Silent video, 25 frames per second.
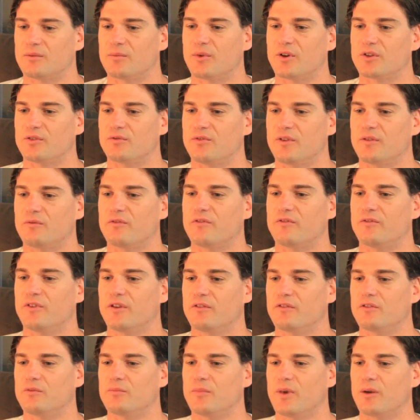most
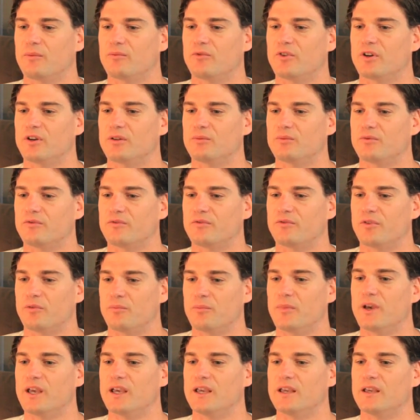vivid memory for
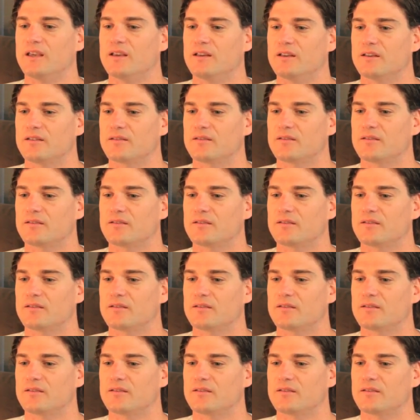me,